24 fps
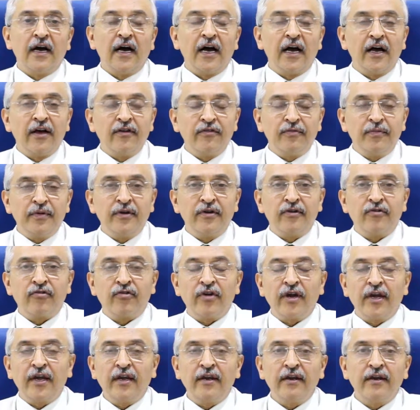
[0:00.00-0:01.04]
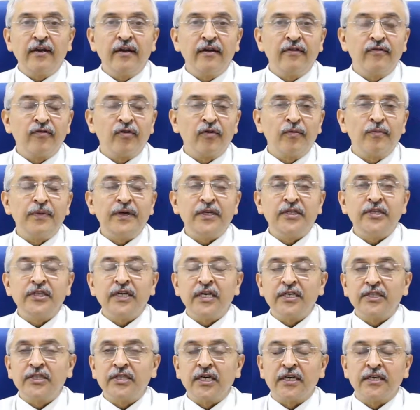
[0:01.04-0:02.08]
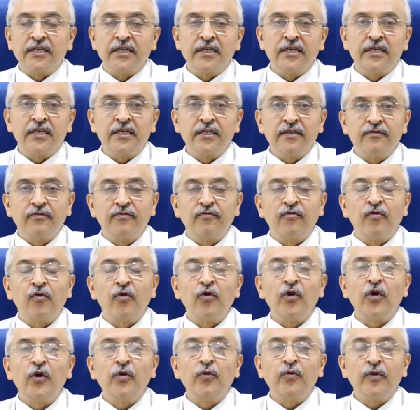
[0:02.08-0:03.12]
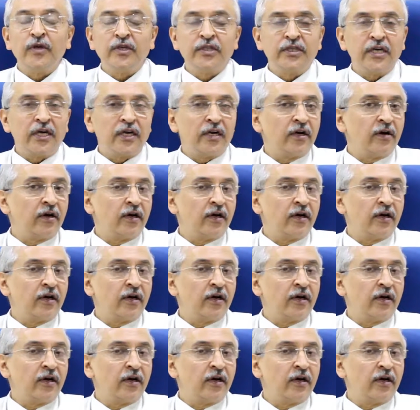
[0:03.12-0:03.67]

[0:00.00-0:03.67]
I've been trained from PGI Chandigarh, following which I